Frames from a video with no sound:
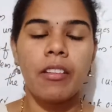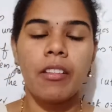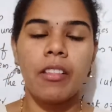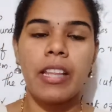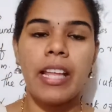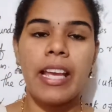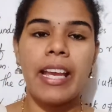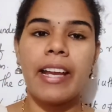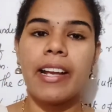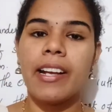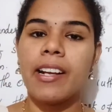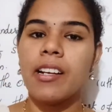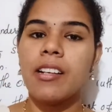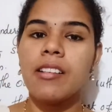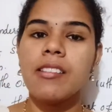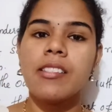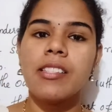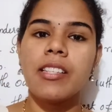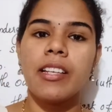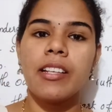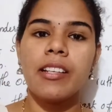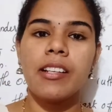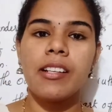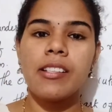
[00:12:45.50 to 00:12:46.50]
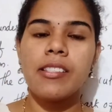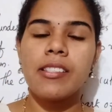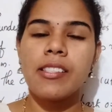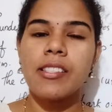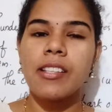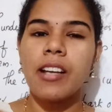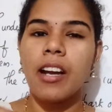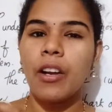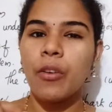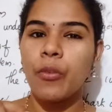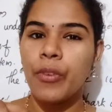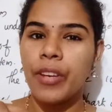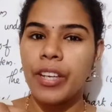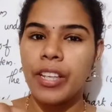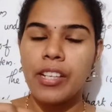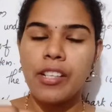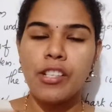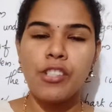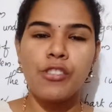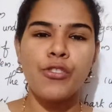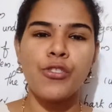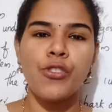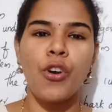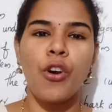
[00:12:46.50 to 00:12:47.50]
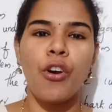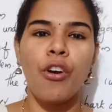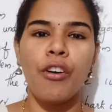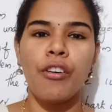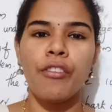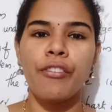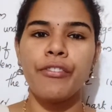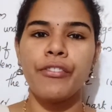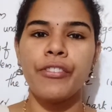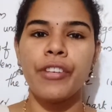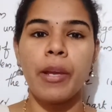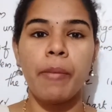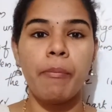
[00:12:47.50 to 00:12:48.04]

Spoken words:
the younger cells are very soft